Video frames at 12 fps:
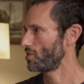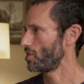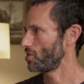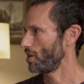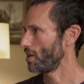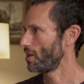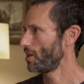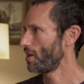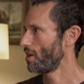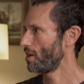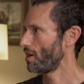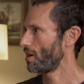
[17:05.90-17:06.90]
decision.
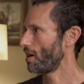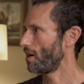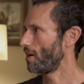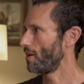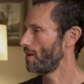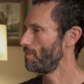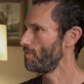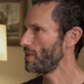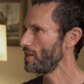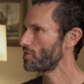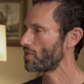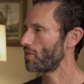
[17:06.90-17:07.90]
Uh, it
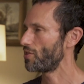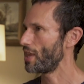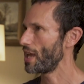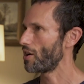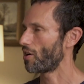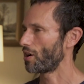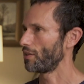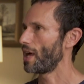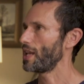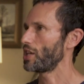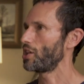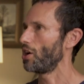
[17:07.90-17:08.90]
means that they are
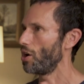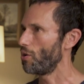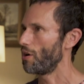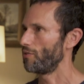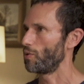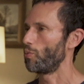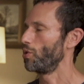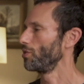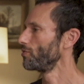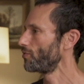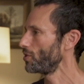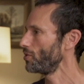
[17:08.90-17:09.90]
letting go of a
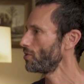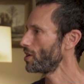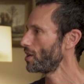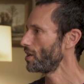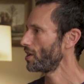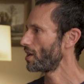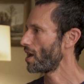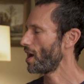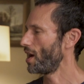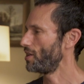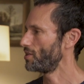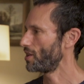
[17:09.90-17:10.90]
worldview
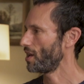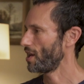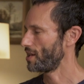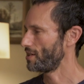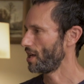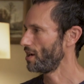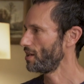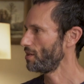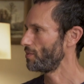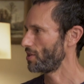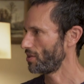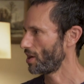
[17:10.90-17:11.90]
and an
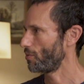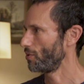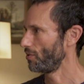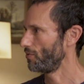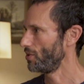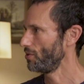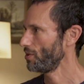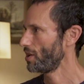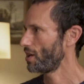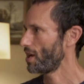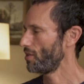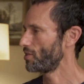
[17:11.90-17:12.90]
identity within that worldview.
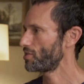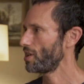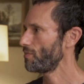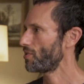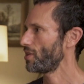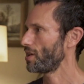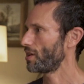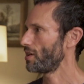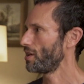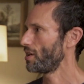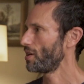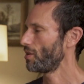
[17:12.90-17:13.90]
And the same
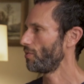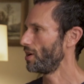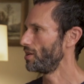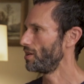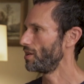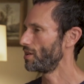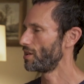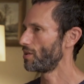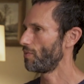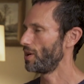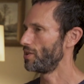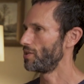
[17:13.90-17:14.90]
thing when,
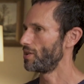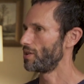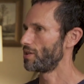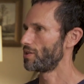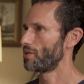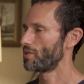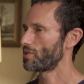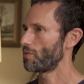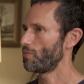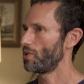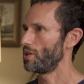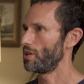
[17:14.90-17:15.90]
when
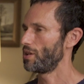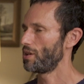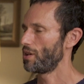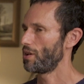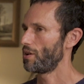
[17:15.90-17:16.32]
someone,